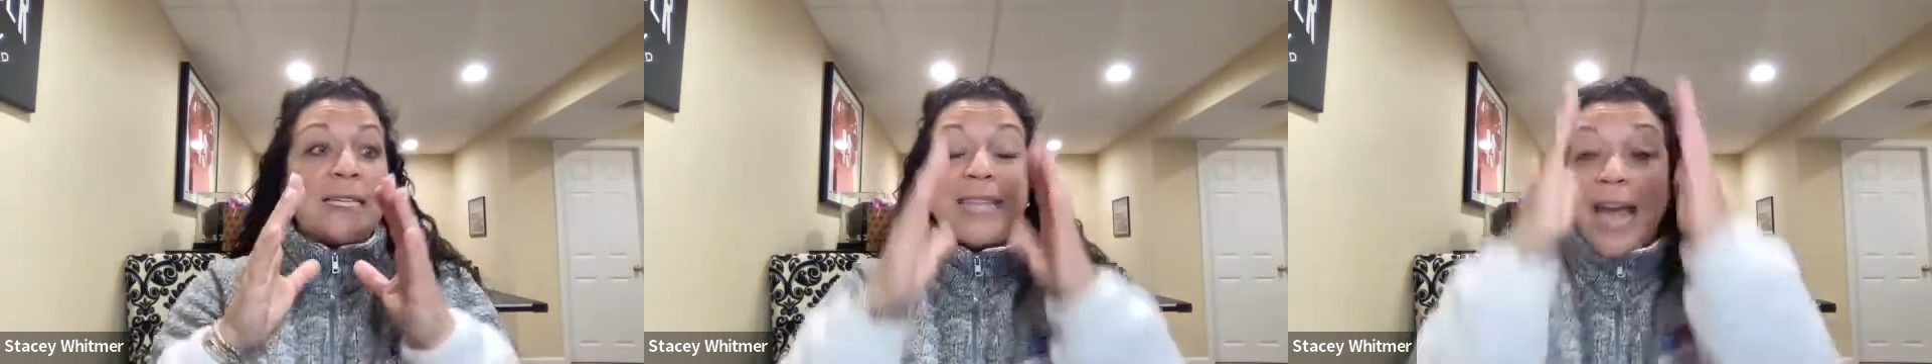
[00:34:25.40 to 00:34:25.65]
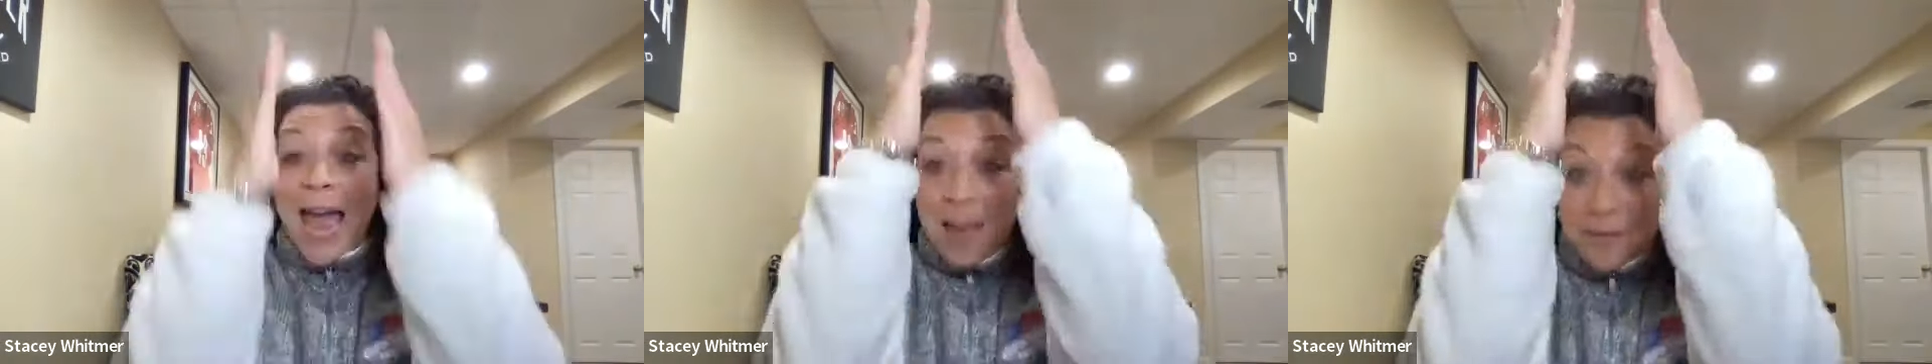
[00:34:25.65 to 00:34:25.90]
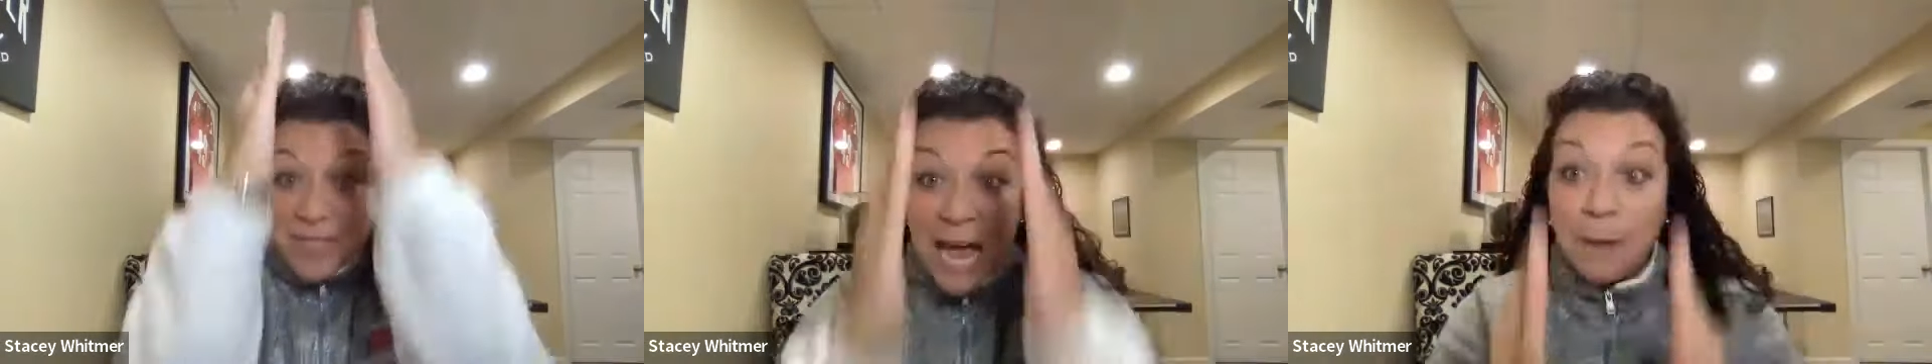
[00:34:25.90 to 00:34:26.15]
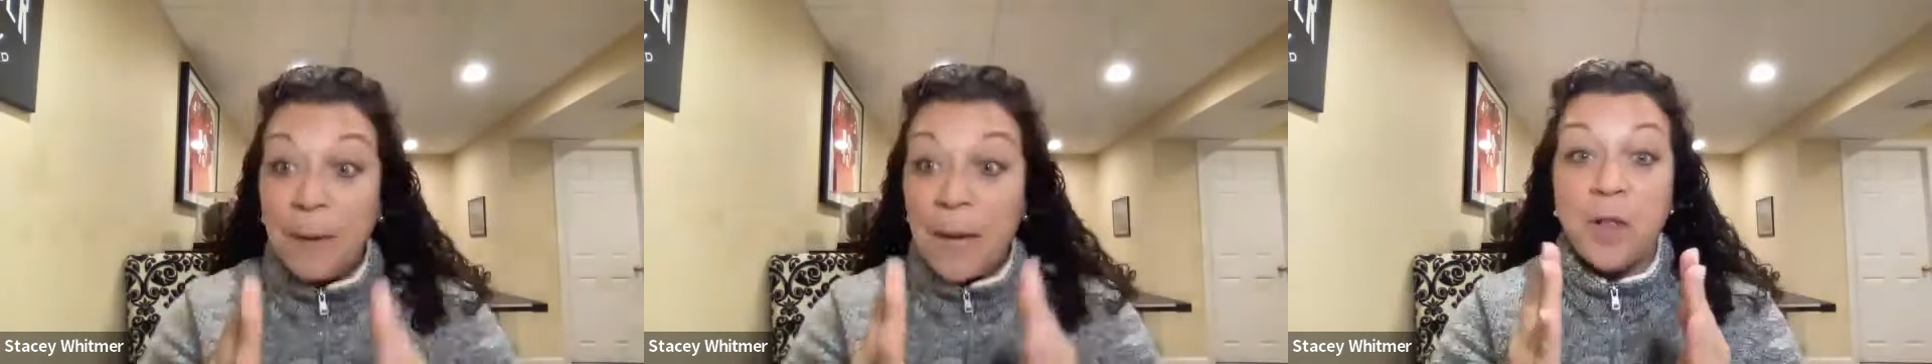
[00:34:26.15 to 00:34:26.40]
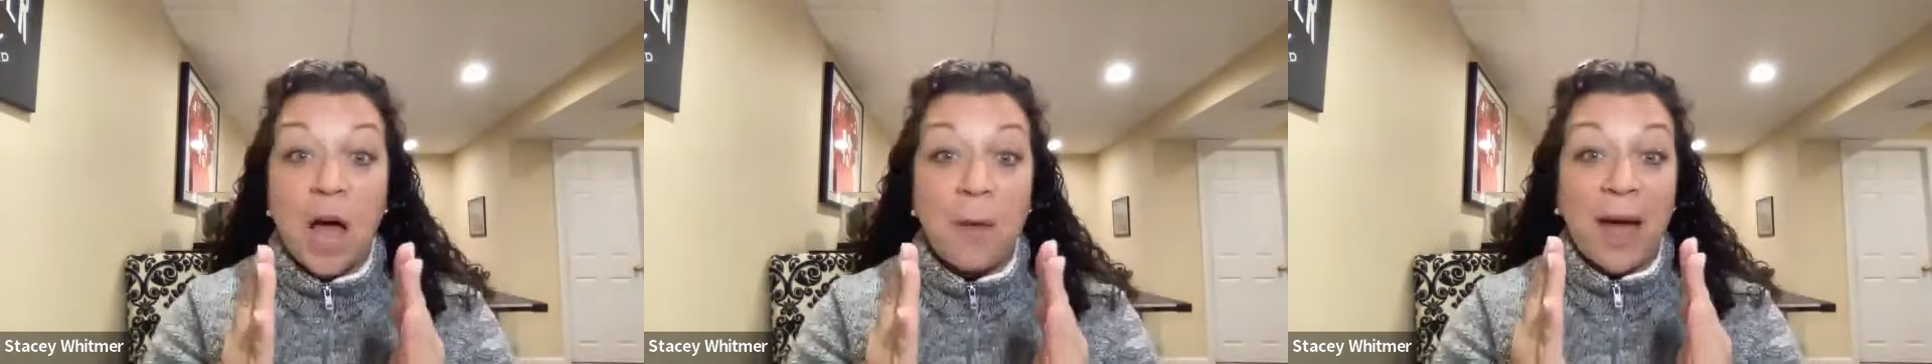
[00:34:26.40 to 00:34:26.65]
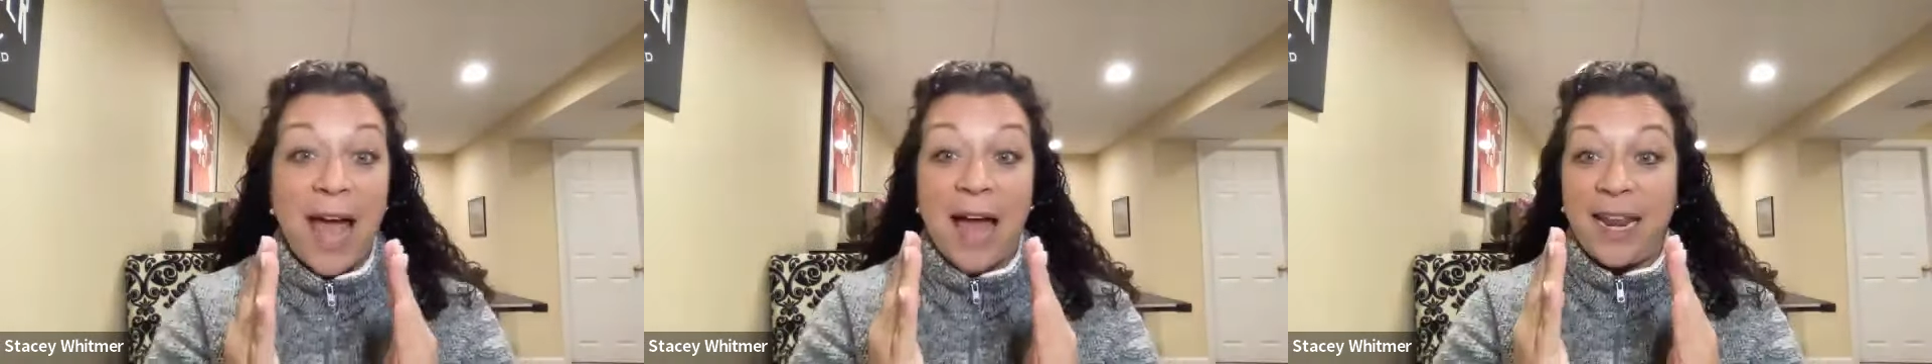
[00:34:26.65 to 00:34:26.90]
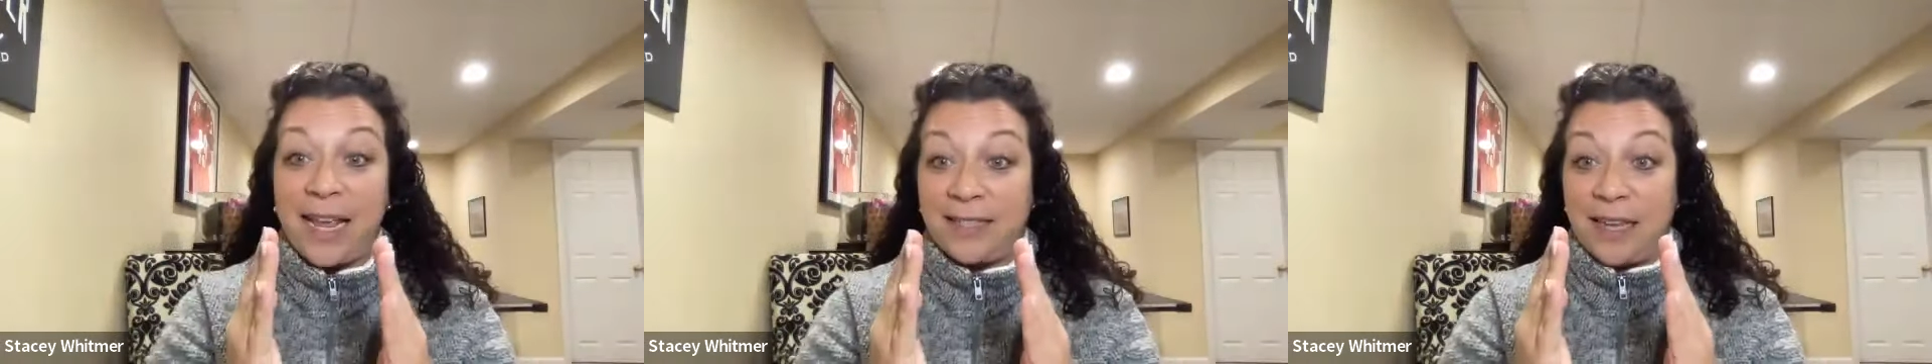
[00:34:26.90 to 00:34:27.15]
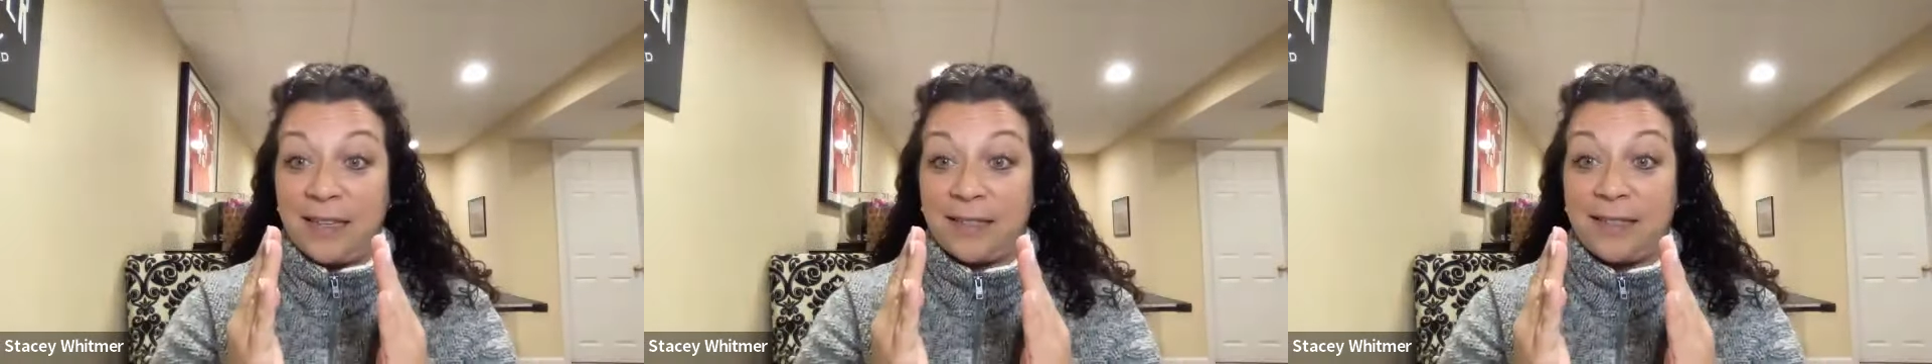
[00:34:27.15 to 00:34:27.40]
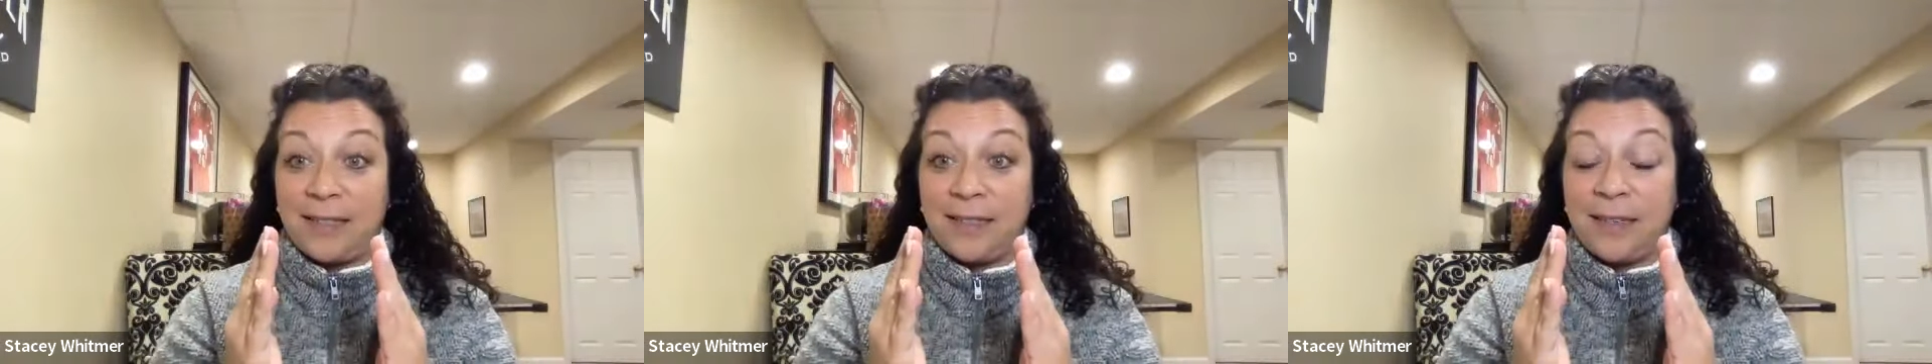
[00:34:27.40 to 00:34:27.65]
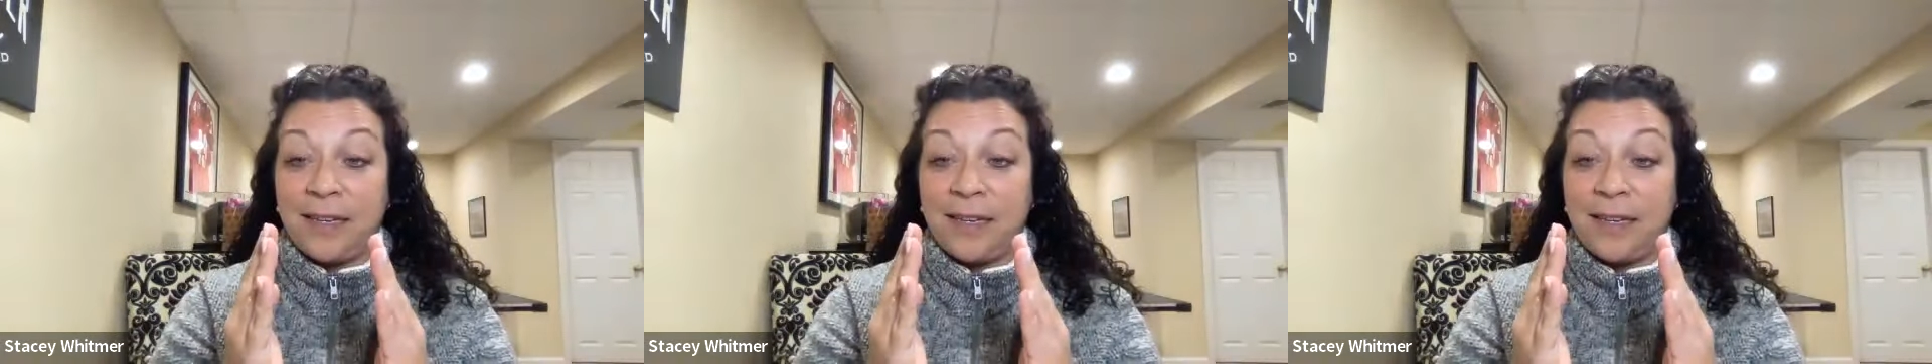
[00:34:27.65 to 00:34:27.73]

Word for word: say I have 10 people on my hot hands list.